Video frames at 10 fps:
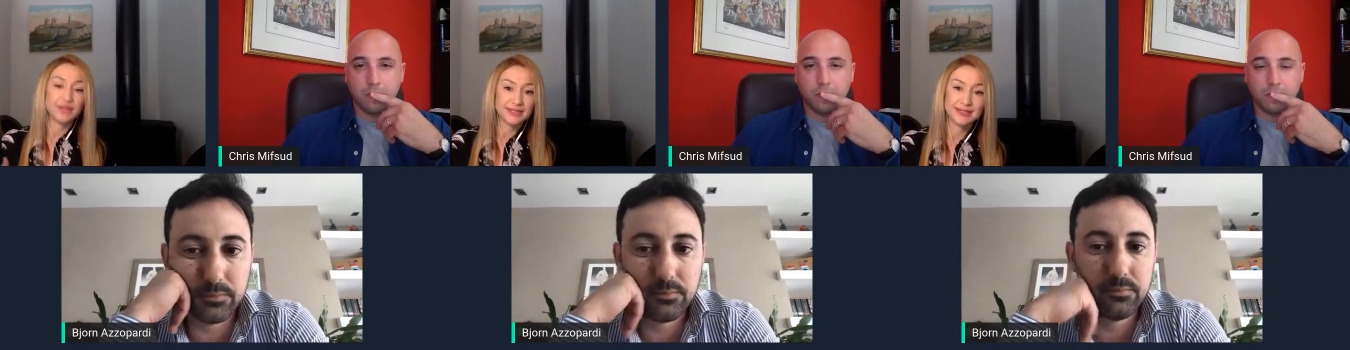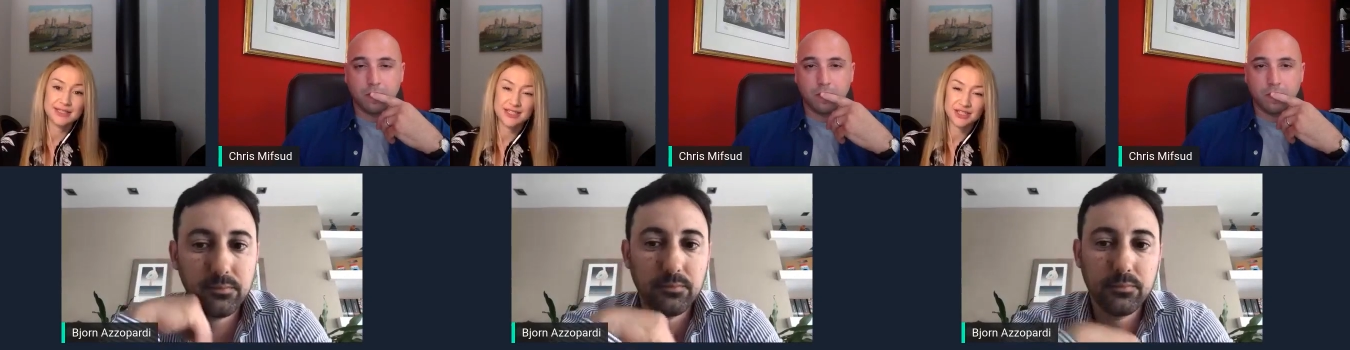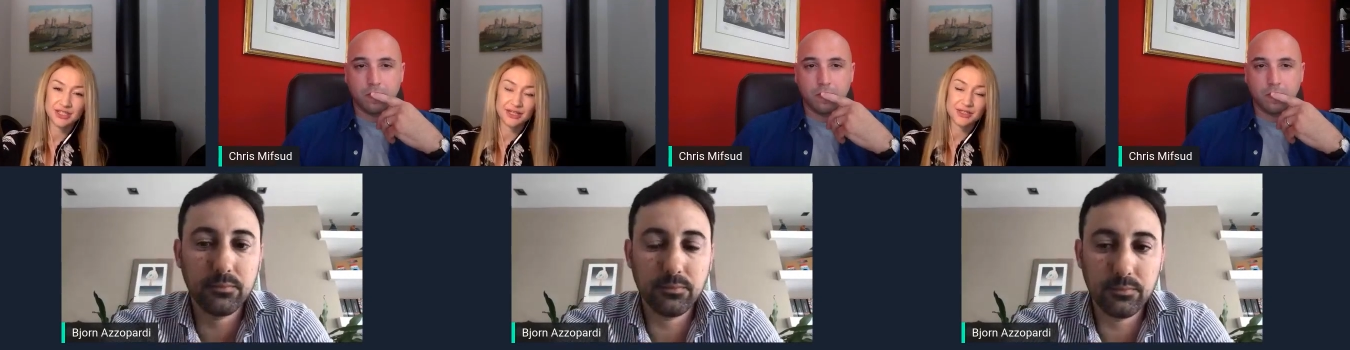Speaker 1: into
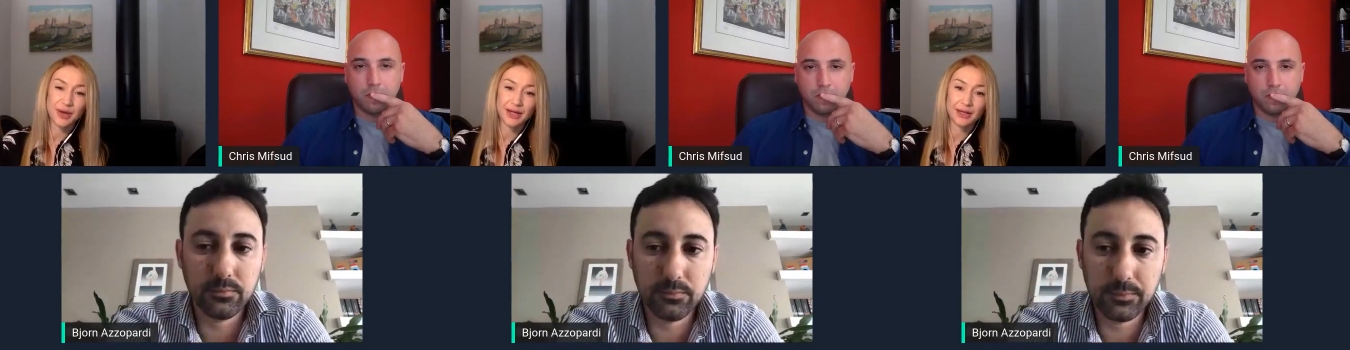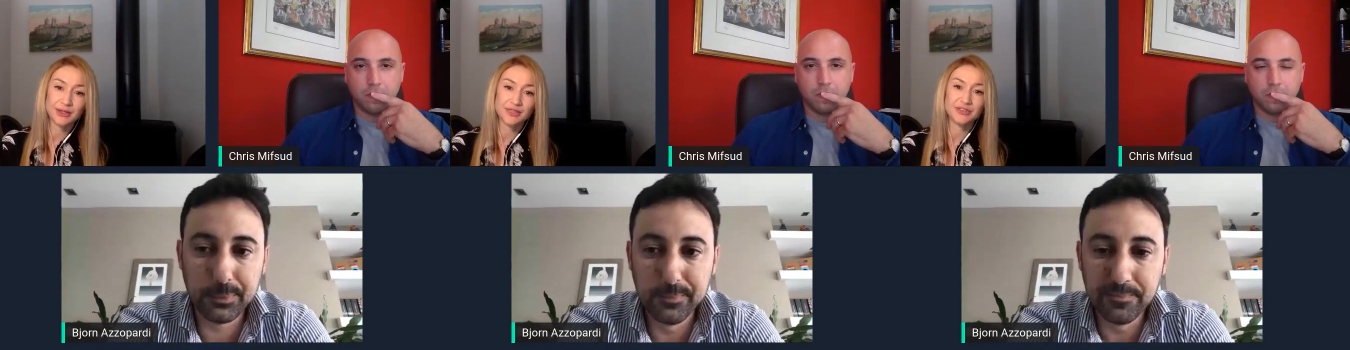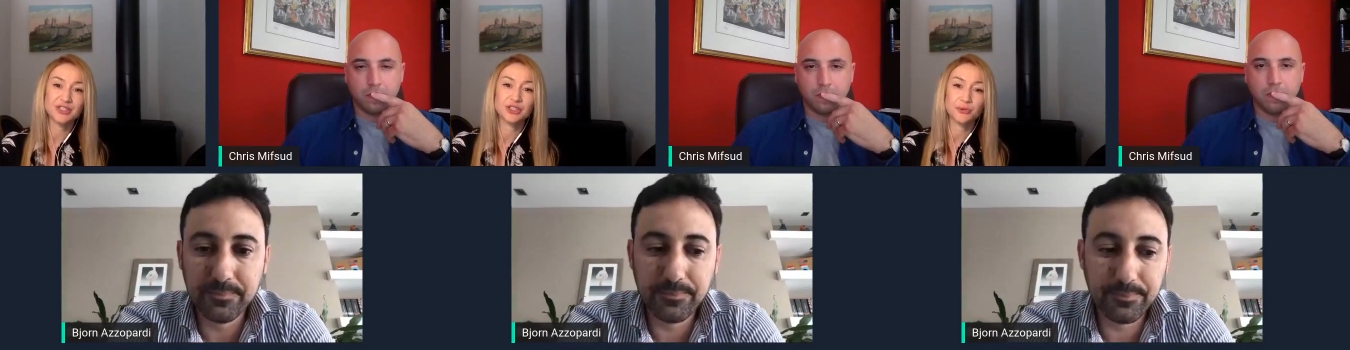digital as well, lots
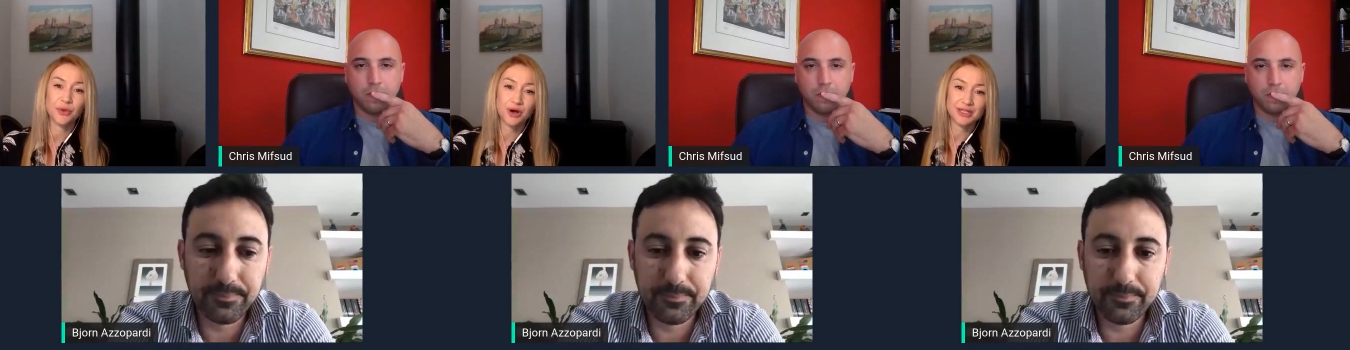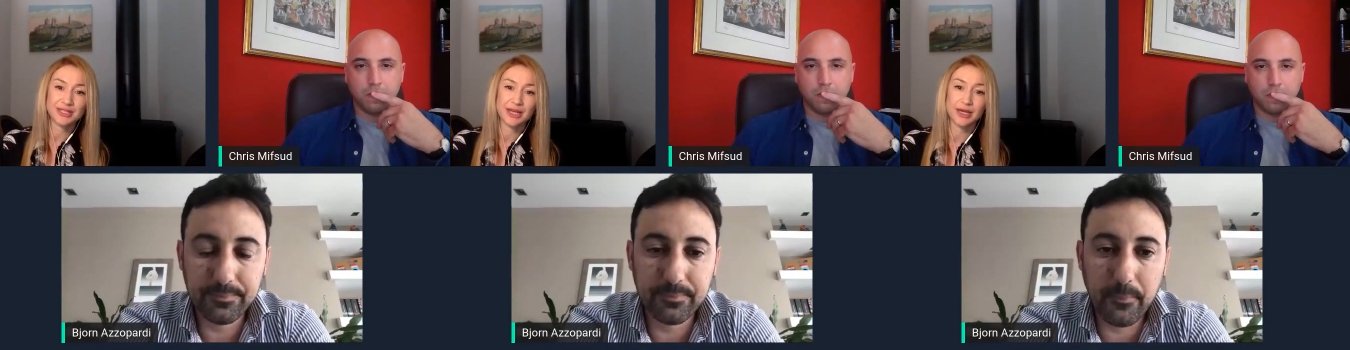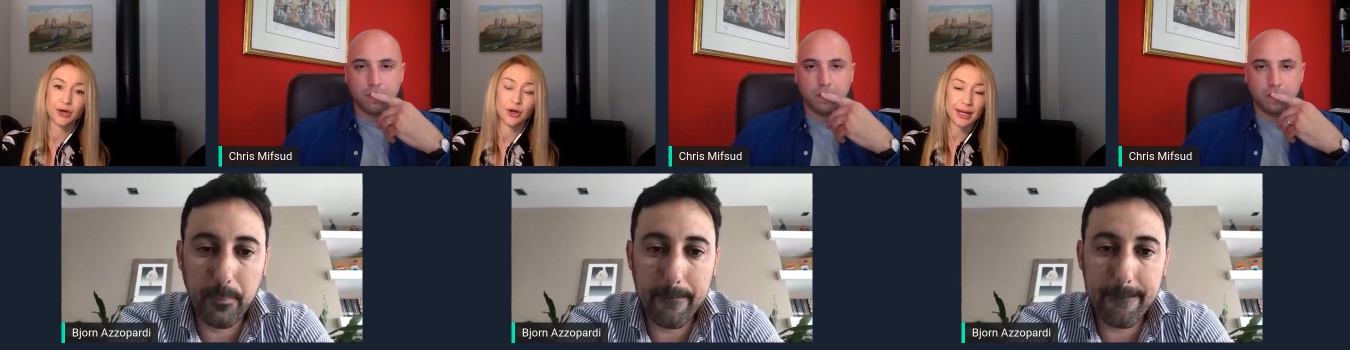of digital
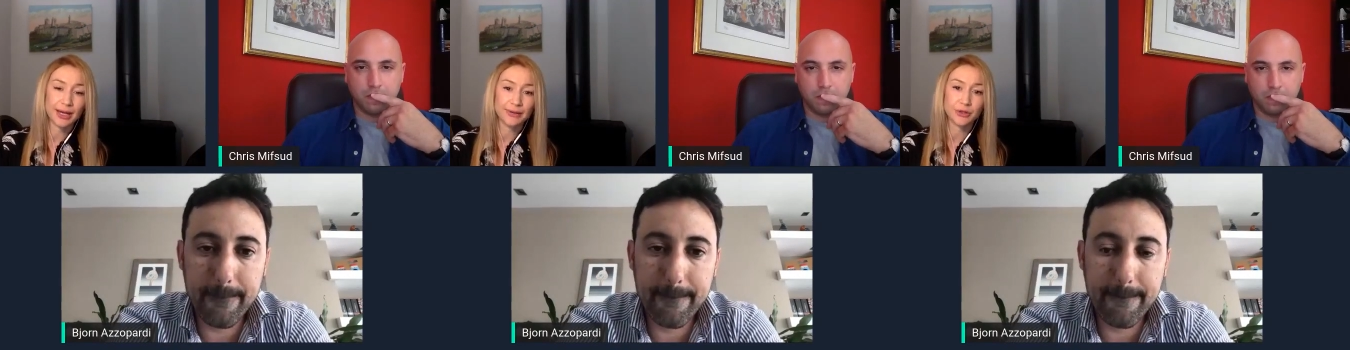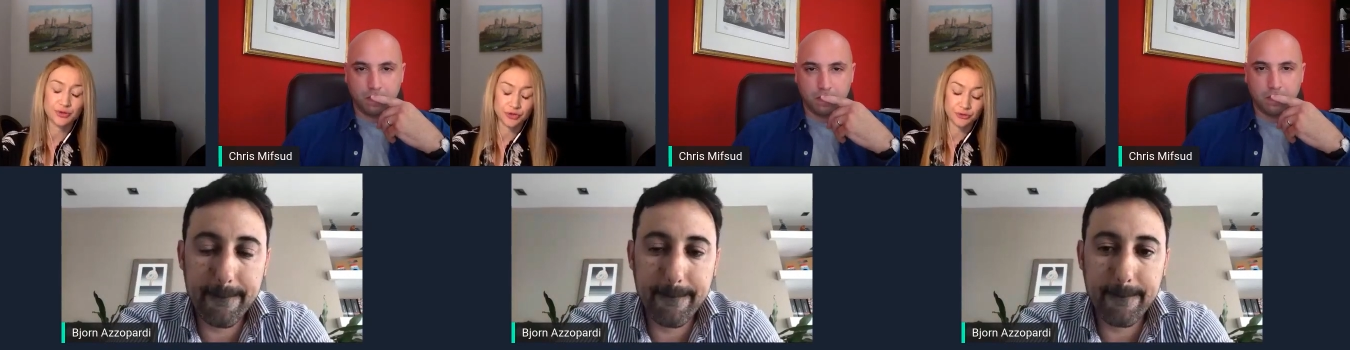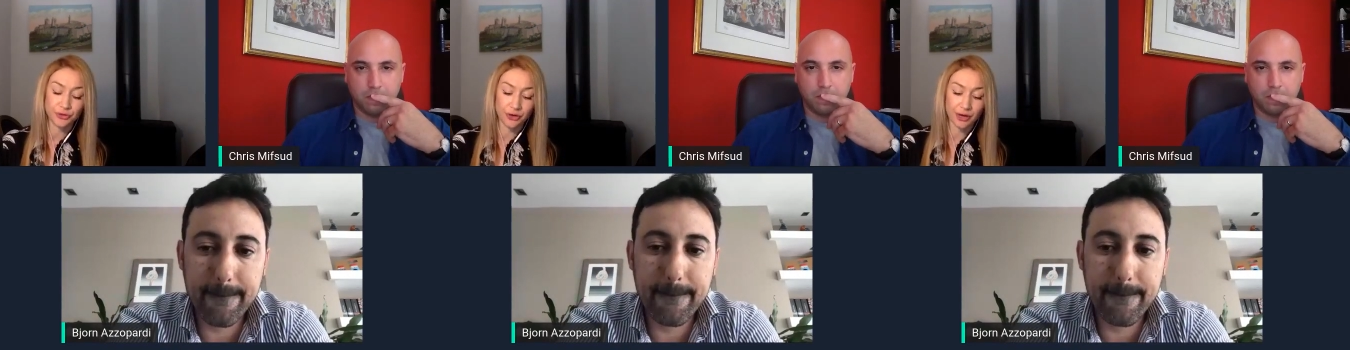marketing and online that you
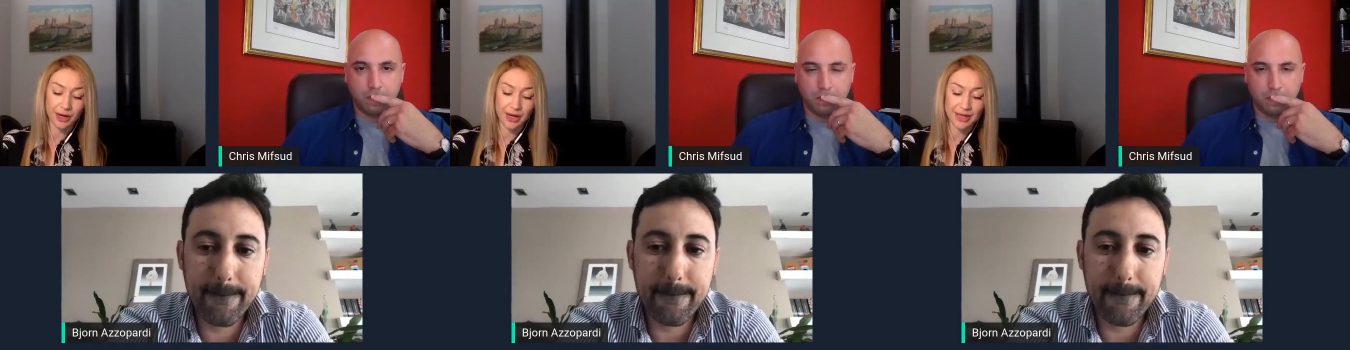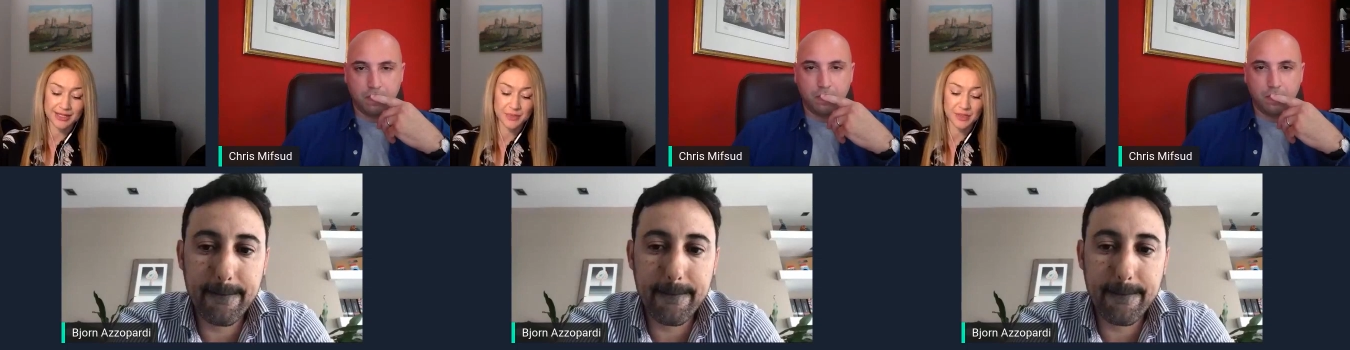do for your clients.